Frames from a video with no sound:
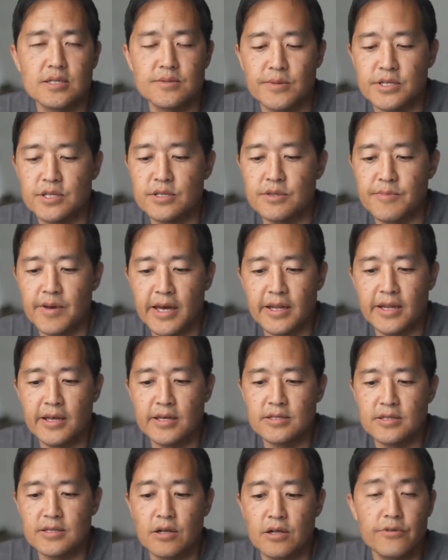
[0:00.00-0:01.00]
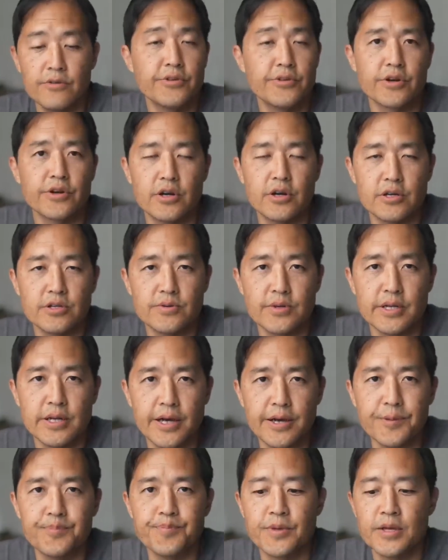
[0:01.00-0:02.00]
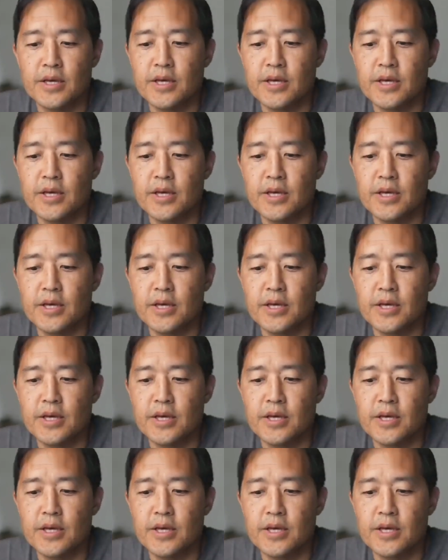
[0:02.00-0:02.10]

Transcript: much demand as all of their cars right now.